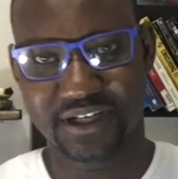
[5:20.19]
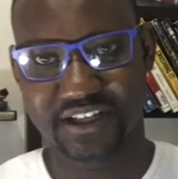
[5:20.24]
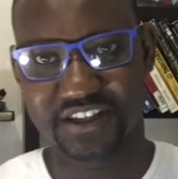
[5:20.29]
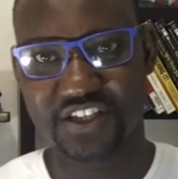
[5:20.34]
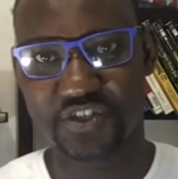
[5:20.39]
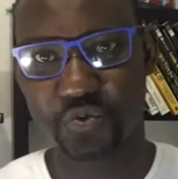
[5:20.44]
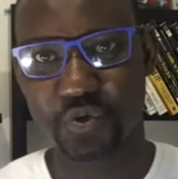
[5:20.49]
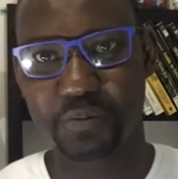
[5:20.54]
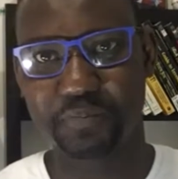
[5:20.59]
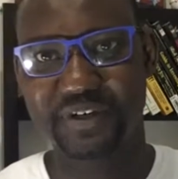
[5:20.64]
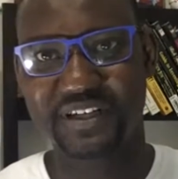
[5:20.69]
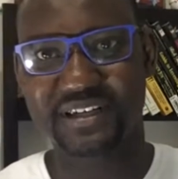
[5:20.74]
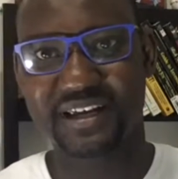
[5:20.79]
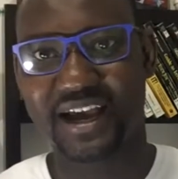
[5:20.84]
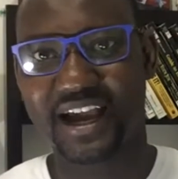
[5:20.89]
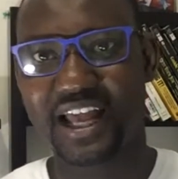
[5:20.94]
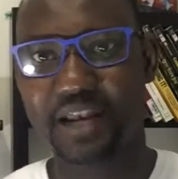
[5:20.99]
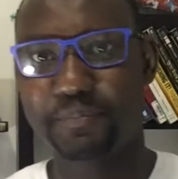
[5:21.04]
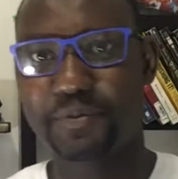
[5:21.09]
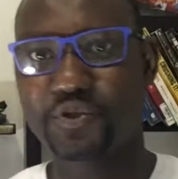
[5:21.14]
This will
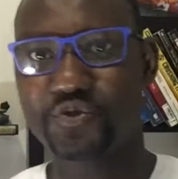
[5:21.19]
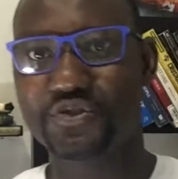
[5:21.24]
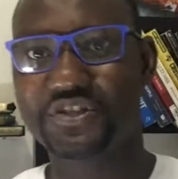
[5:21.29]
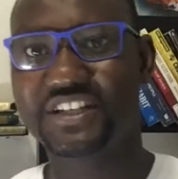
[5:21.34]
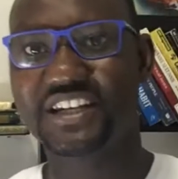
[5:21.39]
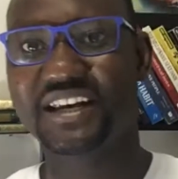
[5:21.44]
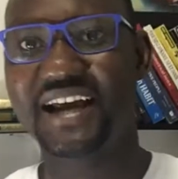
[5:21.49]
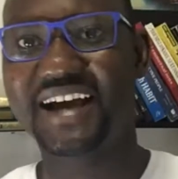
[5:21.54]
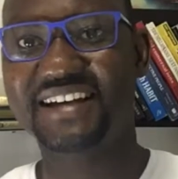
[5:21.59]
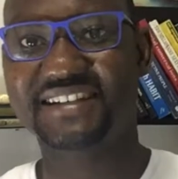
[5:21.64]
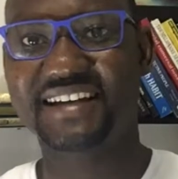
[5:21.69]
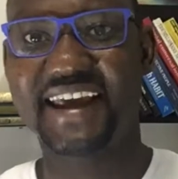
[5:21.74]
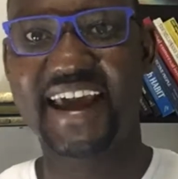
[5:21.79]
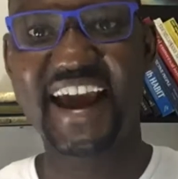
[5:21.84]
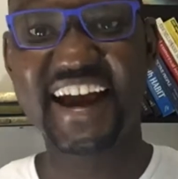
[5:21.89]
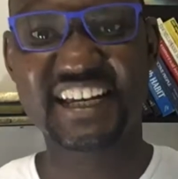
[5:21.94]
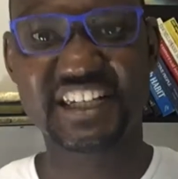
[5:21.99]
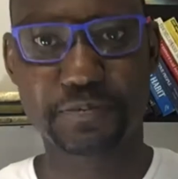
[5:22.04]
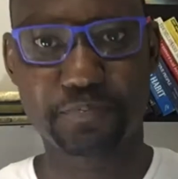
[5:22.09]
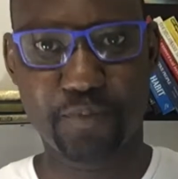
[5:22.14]
help you to seen as an
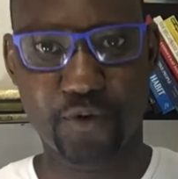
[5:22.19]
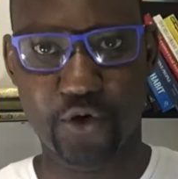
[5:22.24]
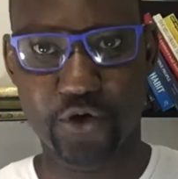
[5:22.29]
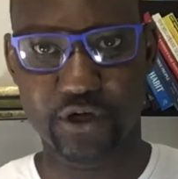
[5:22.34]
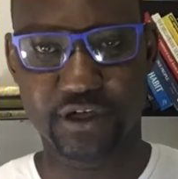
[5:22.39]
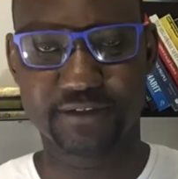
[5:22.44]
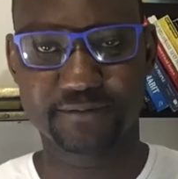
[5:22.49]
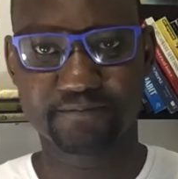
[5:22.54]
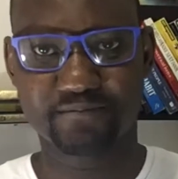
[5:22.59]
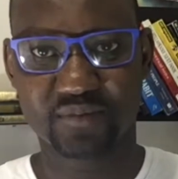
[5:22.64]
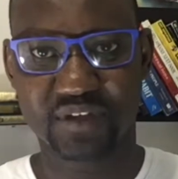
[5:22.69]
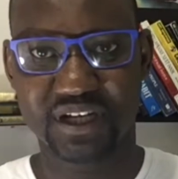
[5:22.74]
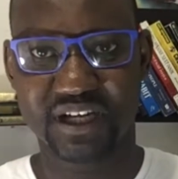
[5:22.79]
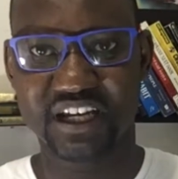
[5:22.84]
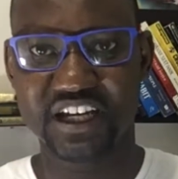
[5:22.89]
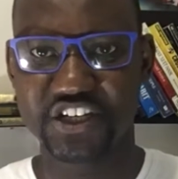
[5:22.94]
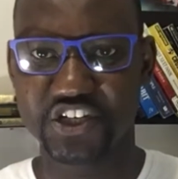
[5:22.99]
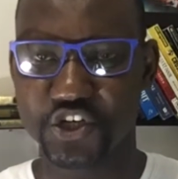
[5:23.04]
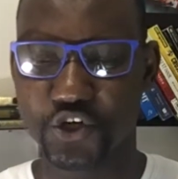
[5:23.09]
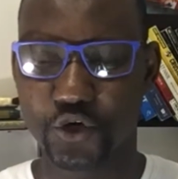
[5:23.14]
expert
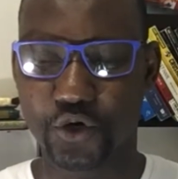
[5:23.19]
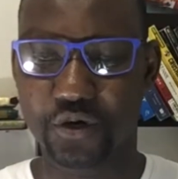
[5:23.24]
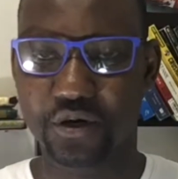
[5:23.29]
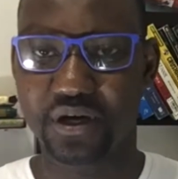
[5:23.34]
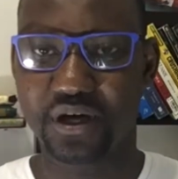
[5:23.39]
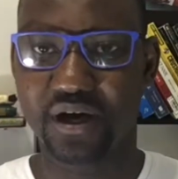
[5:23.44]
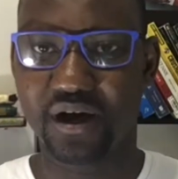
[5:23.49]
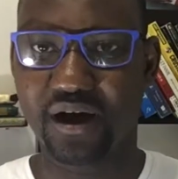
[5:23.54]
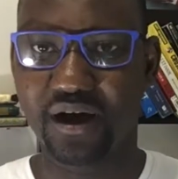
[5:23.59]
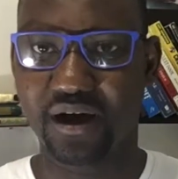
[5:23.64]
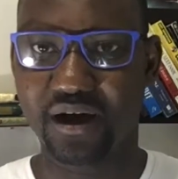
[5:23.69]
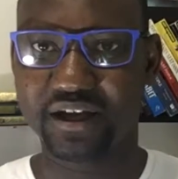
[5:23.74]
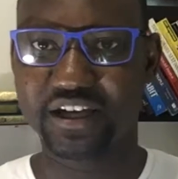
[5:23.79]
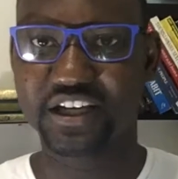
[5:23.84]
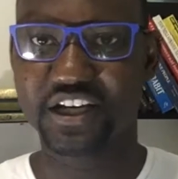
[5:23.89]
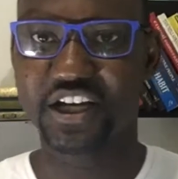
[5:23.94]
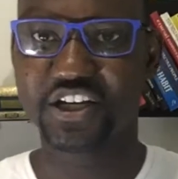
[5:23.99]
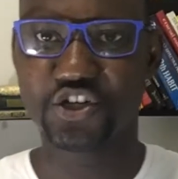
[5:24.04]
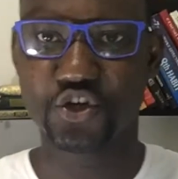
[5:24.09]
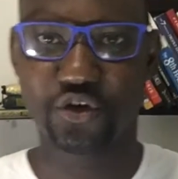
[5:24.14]
in your
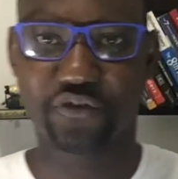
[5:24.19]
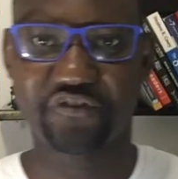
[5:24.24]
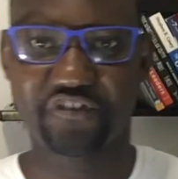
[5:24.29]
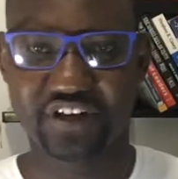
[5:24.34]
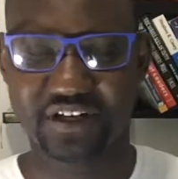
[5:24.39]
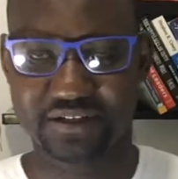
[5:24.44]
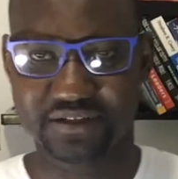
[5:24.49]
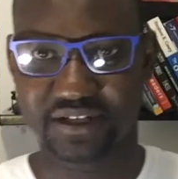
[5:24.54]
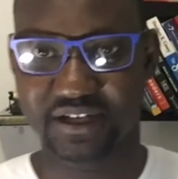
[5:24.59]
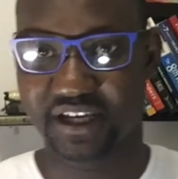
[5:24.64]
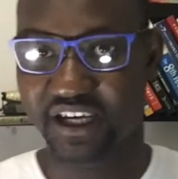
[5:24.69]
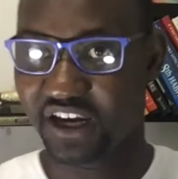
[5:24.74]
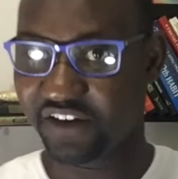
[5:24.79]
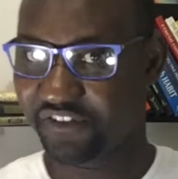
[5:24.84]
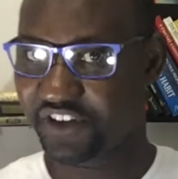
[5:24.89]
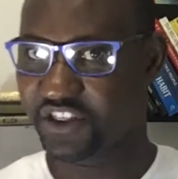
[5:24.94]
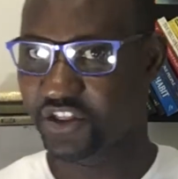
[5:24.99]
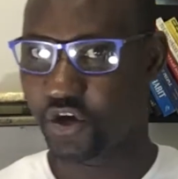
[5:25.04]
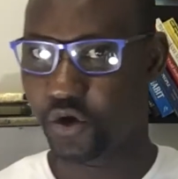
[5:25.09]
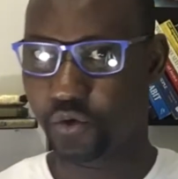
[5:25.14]
field.
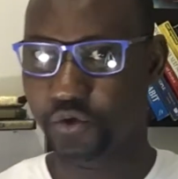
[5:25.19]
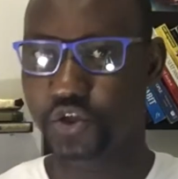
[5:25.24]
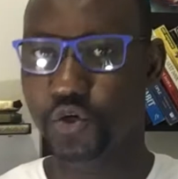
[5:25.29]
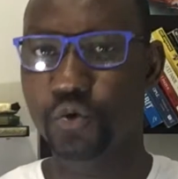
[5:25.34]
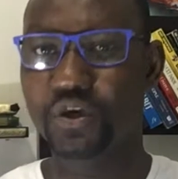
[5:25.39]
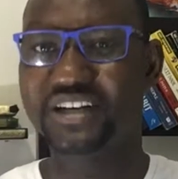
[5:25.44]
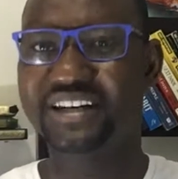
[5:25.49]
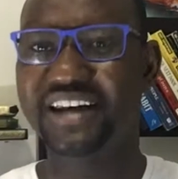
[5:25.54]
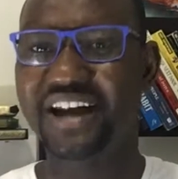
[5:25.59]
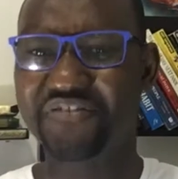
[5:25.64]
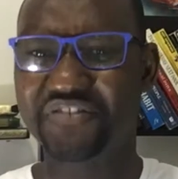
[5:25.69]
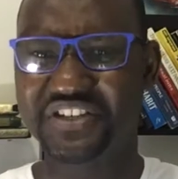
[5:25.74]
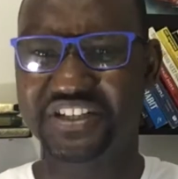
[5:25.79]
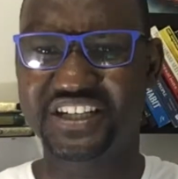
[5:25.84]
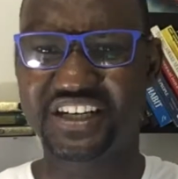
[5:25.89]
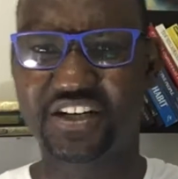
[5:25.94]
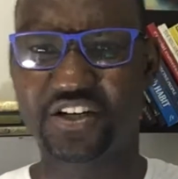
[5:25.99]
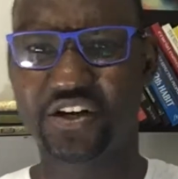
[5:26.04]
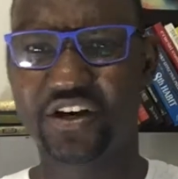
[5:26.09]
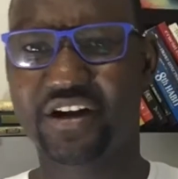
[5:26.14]
Even though you will never
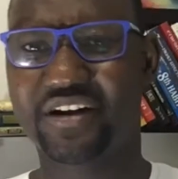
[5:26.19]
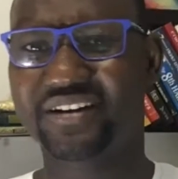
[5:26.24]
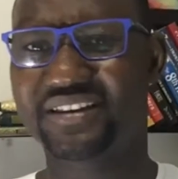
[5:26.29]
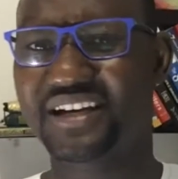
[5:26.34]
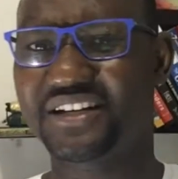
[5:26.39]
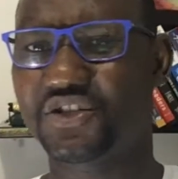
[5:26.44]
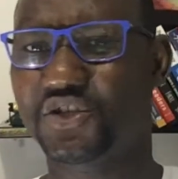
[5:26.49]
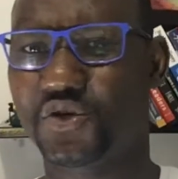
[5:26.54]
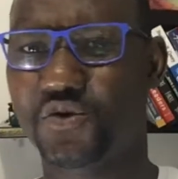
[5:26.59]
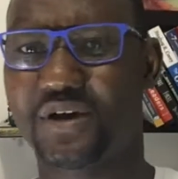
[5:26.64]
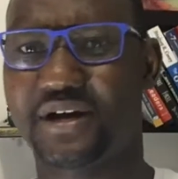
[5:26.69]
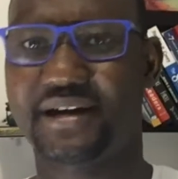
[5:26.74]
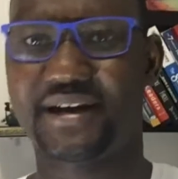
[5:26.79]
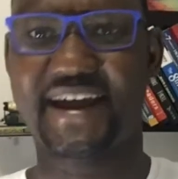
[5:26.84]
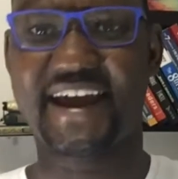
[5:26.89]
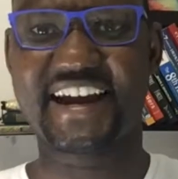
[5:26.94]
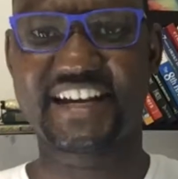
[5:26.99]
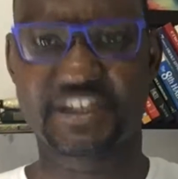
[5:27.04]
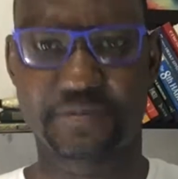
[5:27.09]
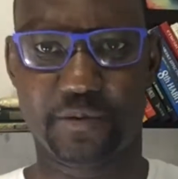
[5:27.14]
declare that you are an
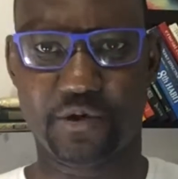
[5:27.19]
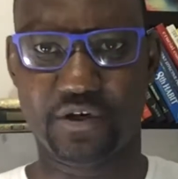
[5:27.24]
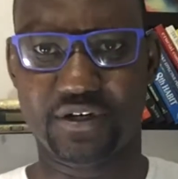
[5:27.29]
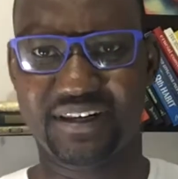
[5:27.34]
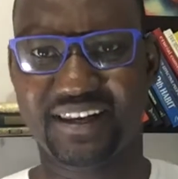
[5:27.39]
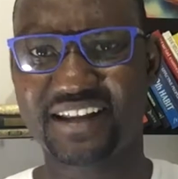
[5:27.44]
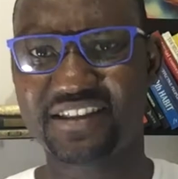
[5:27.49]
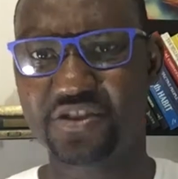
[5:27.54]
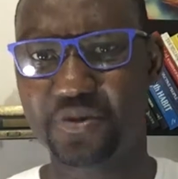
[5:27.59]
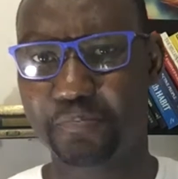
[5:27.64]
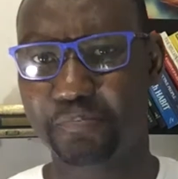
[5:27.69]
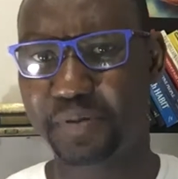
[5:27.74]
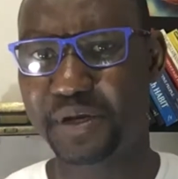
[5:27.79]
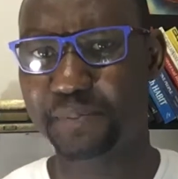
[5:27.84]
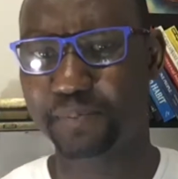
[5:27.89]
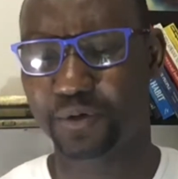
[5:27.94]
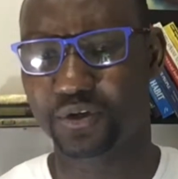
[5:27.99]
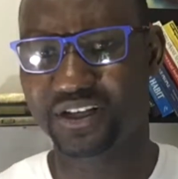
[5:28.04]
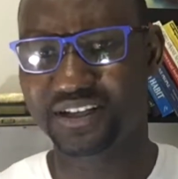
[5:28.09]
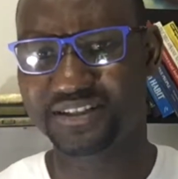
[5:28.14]
expert, let
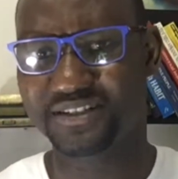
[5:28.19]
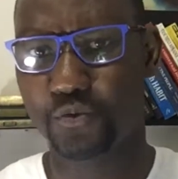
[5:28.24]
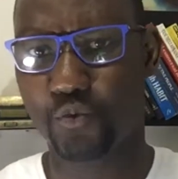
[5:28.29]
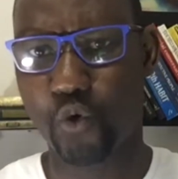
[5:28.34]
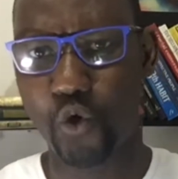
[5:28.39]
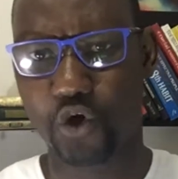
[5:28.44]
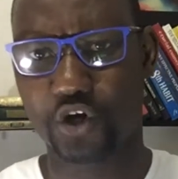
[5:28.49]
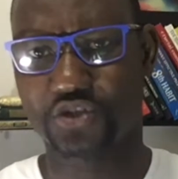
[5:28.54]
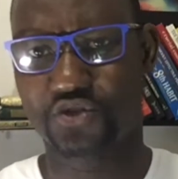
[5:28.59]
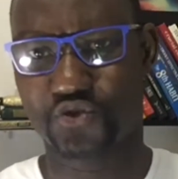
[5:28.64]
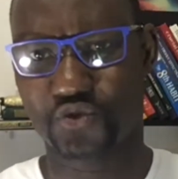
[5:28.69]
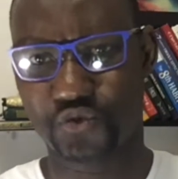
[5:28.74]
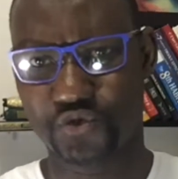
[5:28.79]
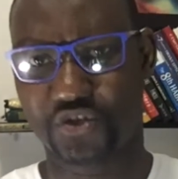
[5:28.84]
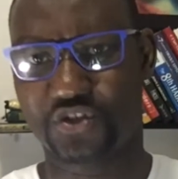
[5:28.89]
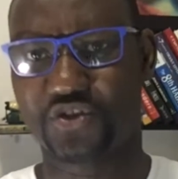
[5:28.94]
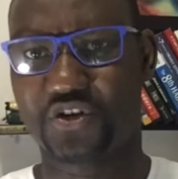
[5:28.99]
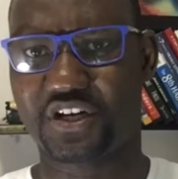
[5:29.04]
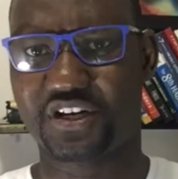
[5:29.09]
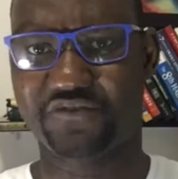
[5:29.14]
the work do
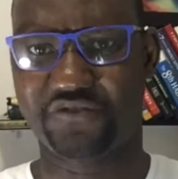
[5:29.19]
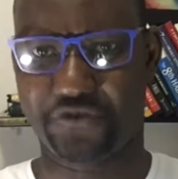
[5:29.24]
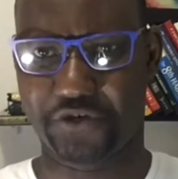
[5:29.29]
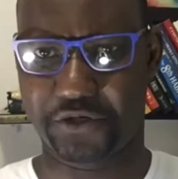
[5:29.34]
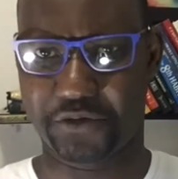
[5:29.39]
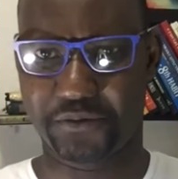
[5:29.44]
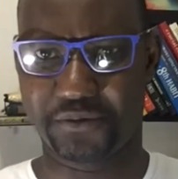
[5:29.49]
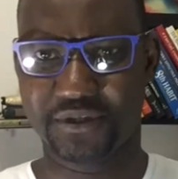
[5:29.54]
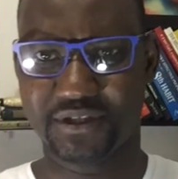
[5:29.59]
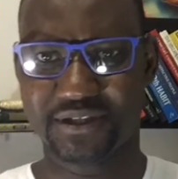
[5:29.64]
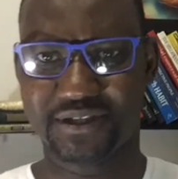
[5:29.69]
the talking for you.